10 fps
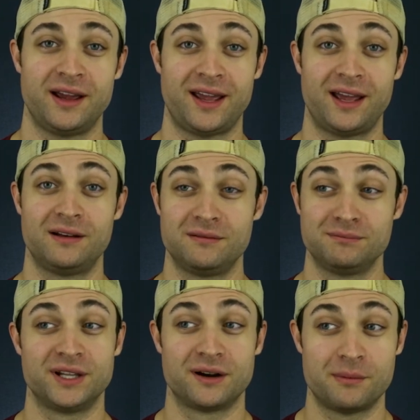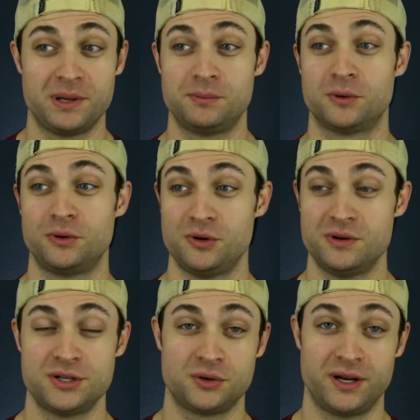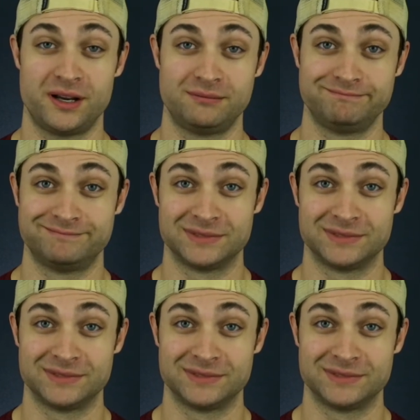and there are people who enjoyed it,